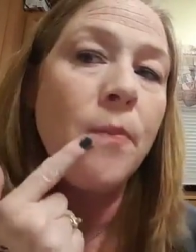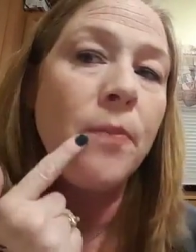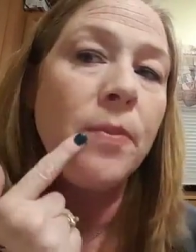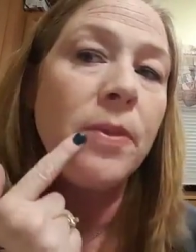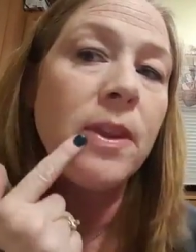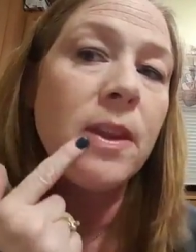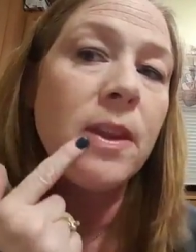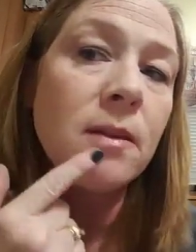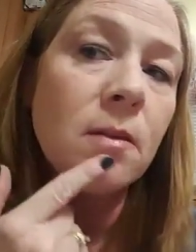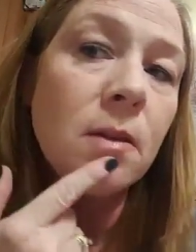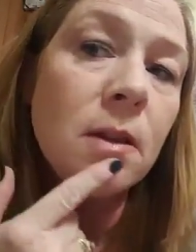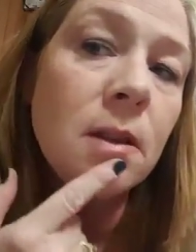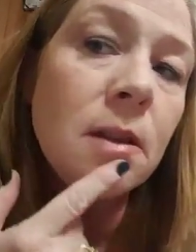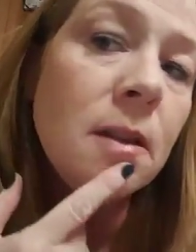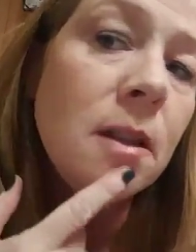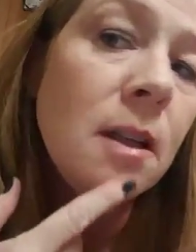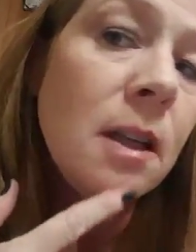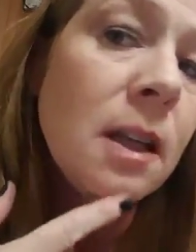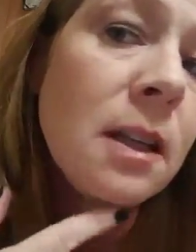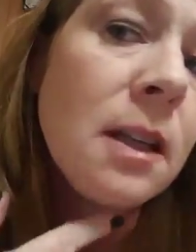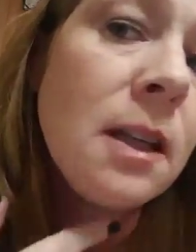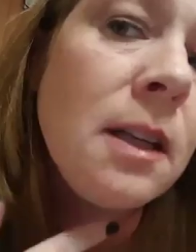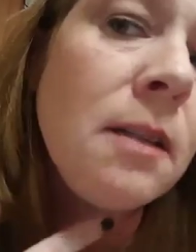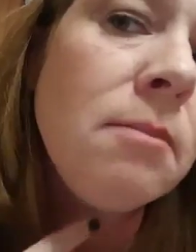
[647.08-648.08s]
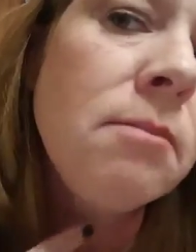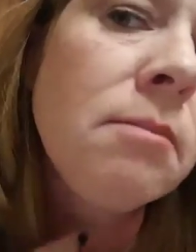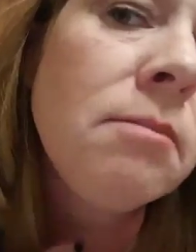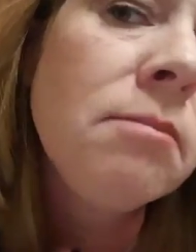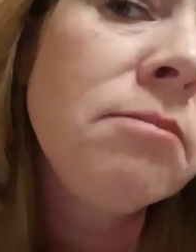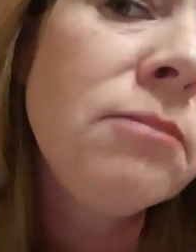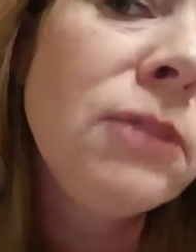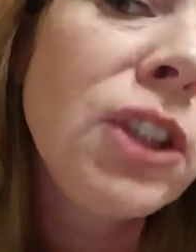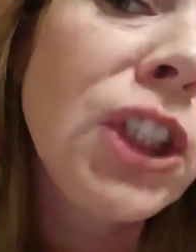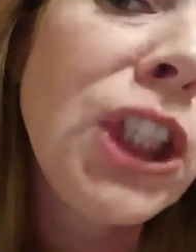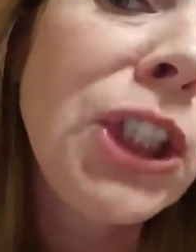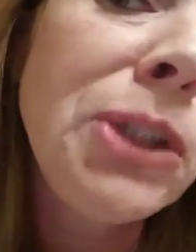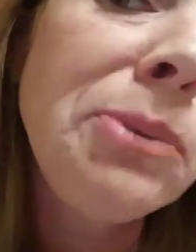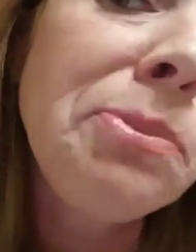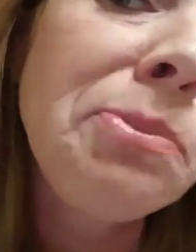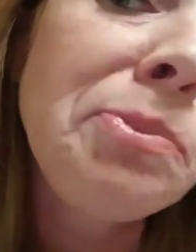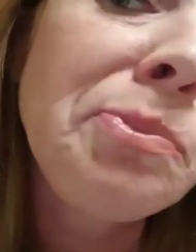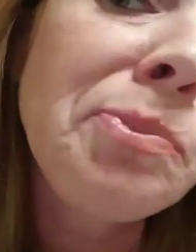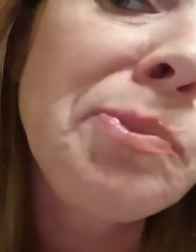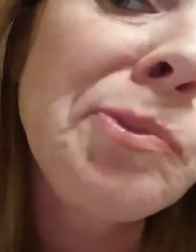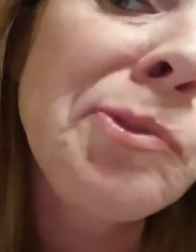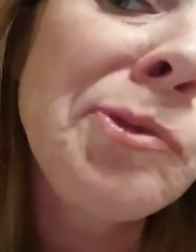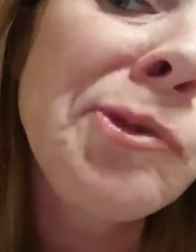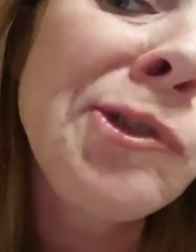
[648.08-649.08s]
This one, nothing, see?
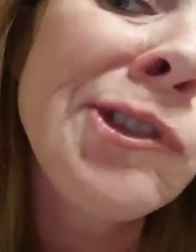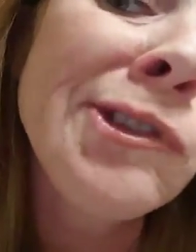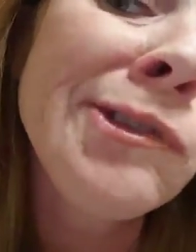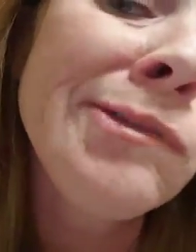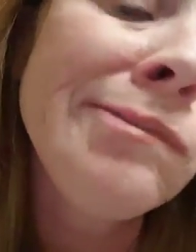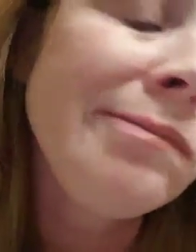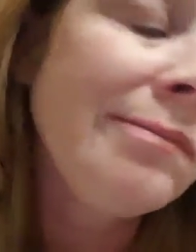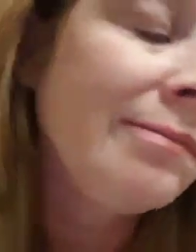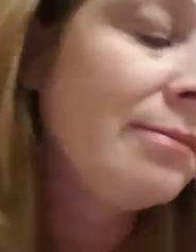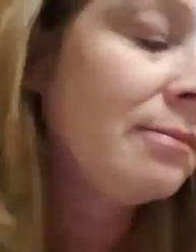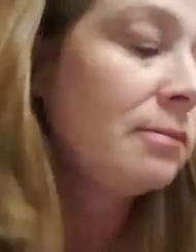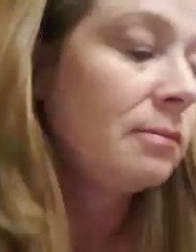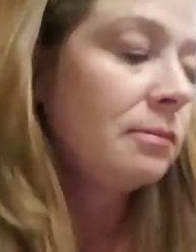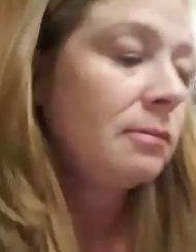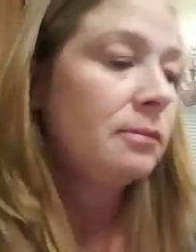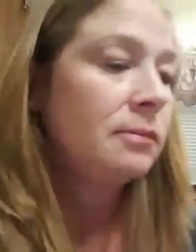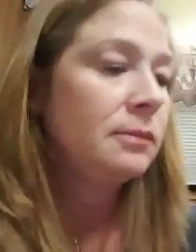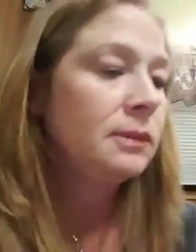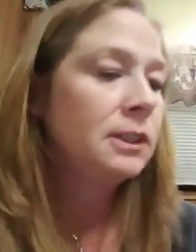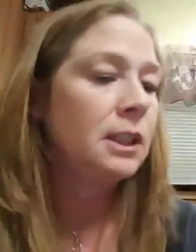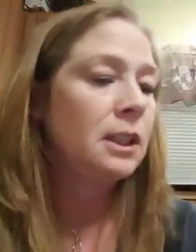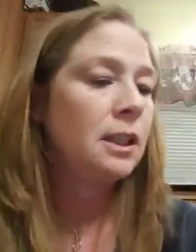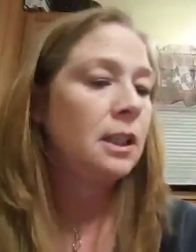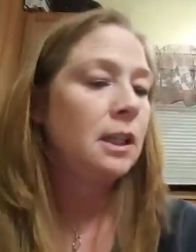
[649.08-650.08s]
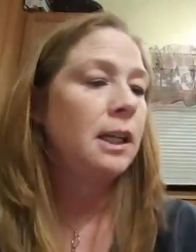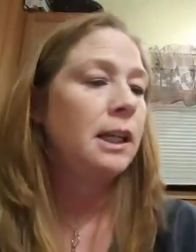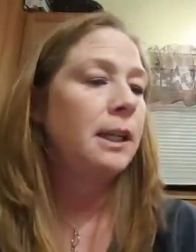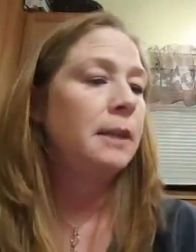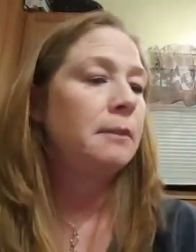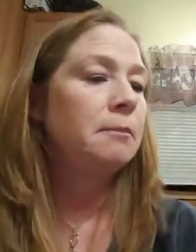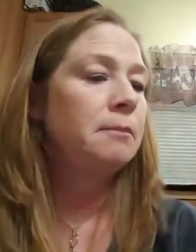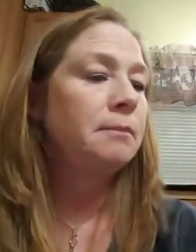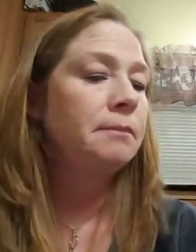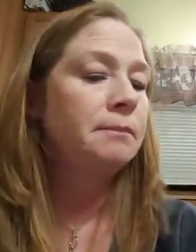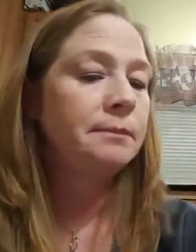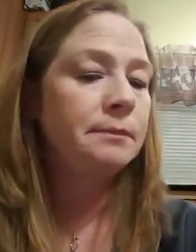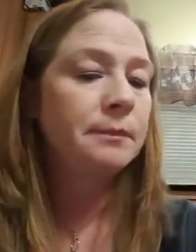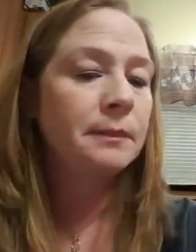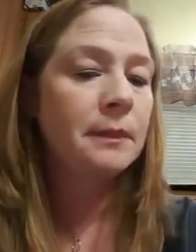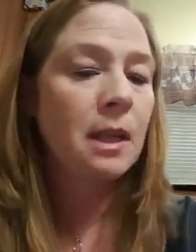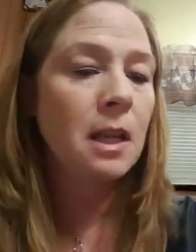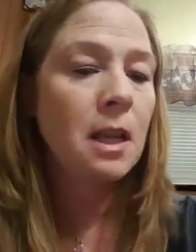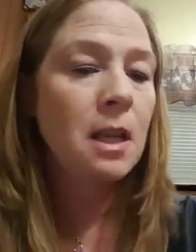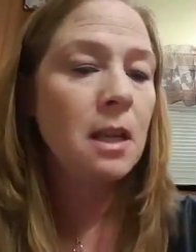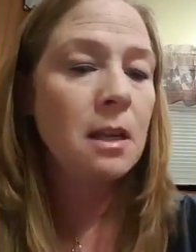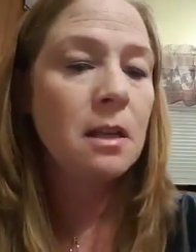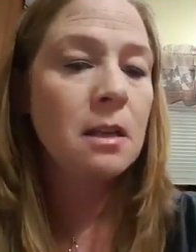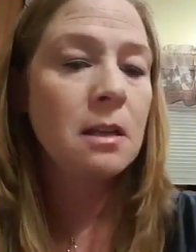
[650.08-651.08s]
Alright,
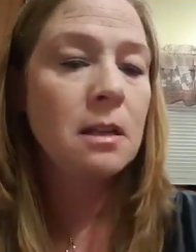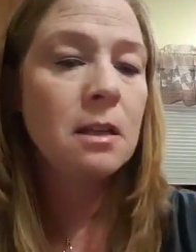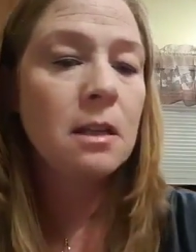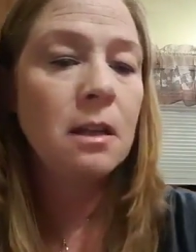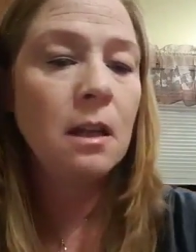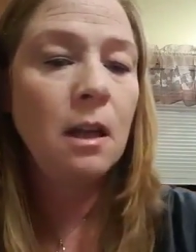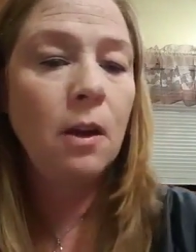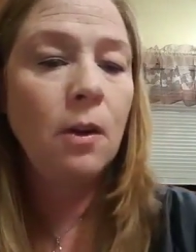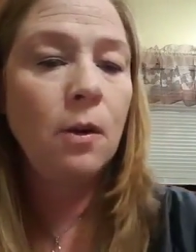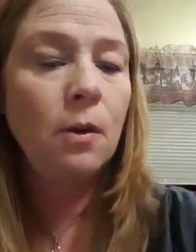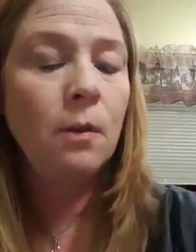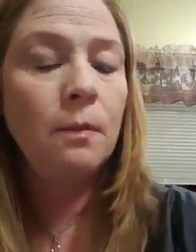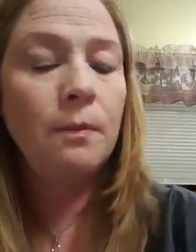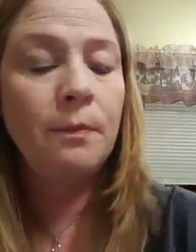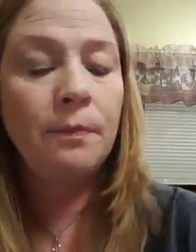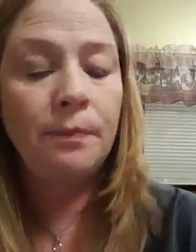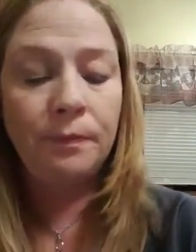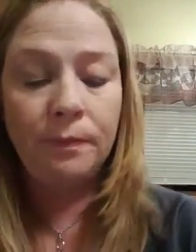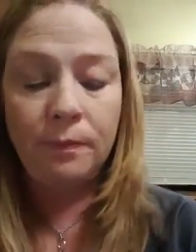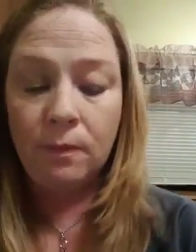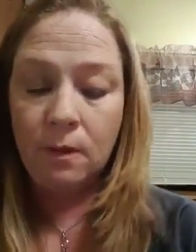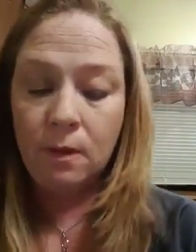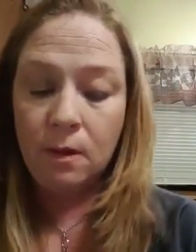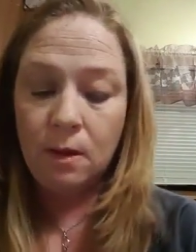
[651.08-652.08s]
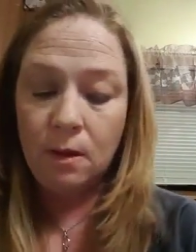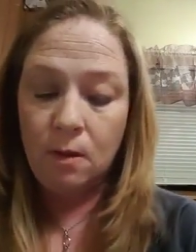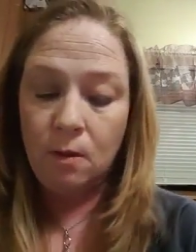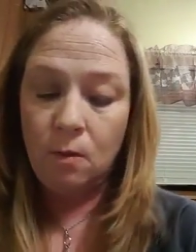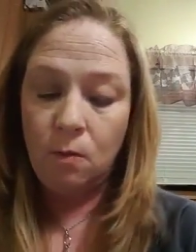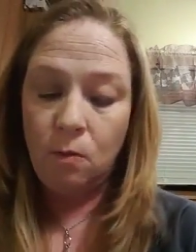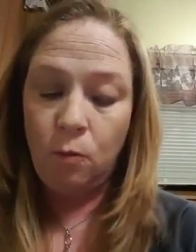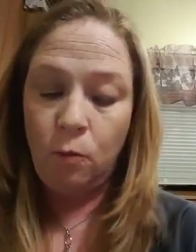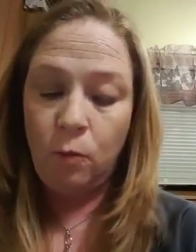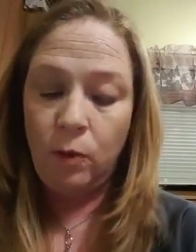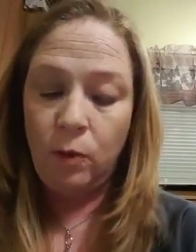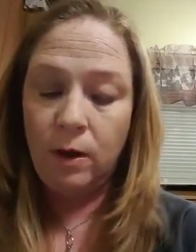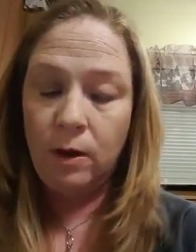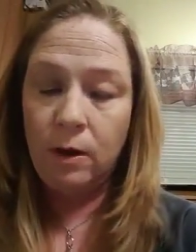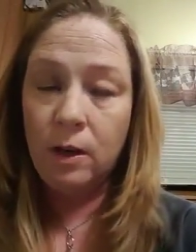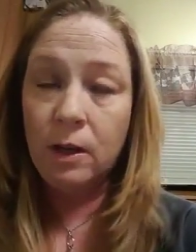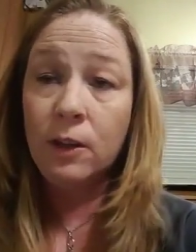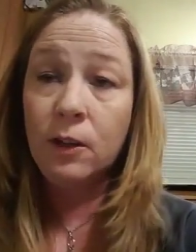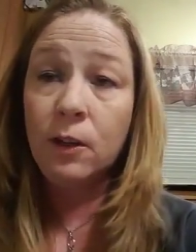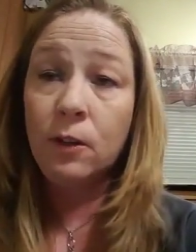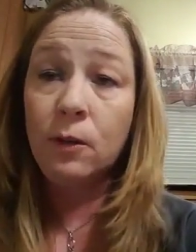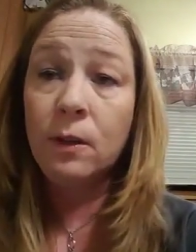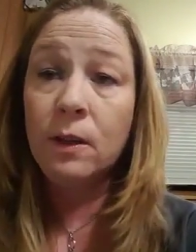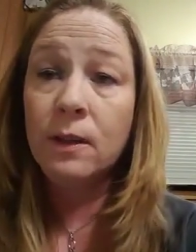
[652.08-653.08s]
so we're going to
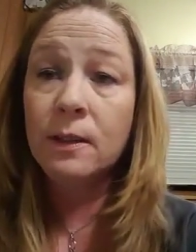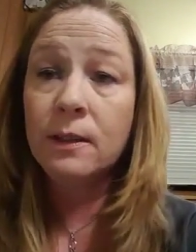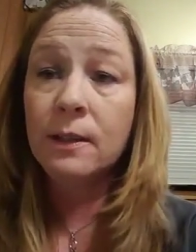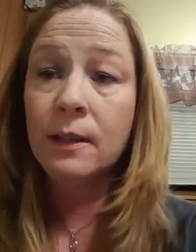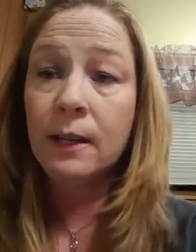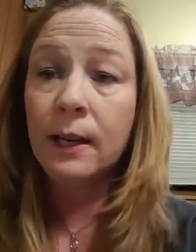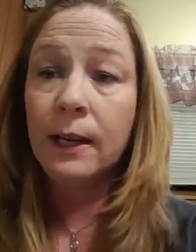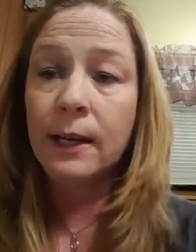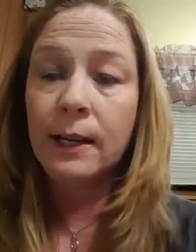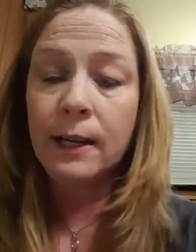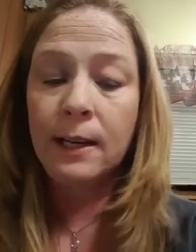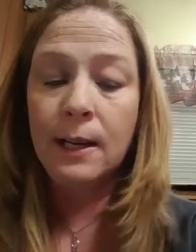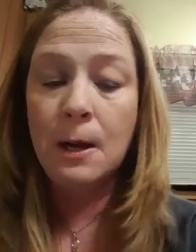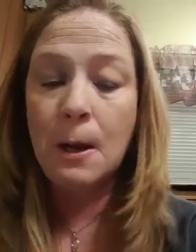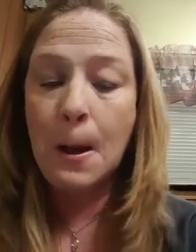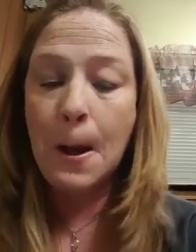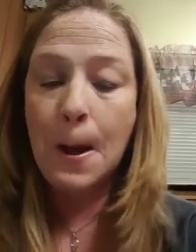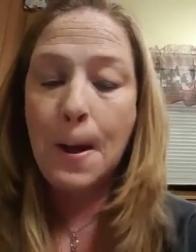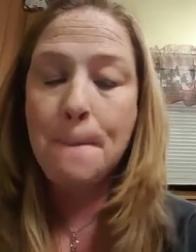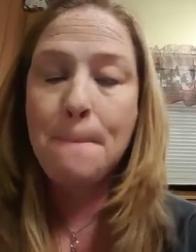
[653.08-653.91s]
do this side now.